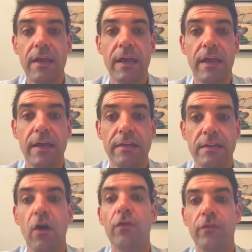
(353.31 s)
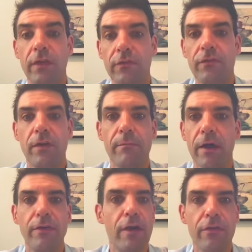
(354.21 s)
And it also gives them
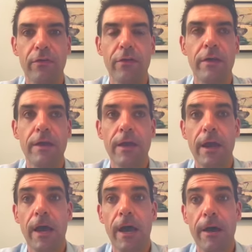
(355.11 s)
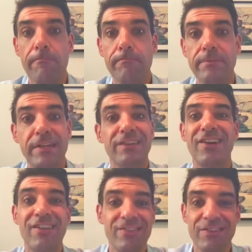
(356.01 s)
another
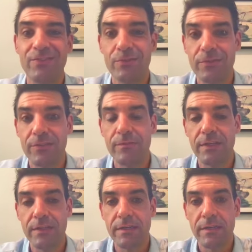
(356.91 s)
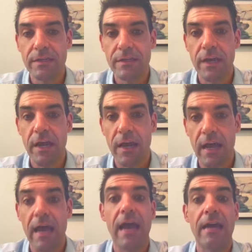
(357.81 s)
technology tool to be
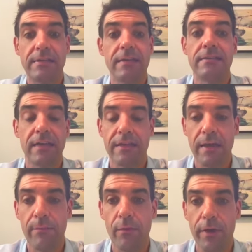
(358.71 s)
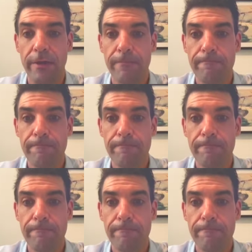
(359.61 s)
accessing at that point.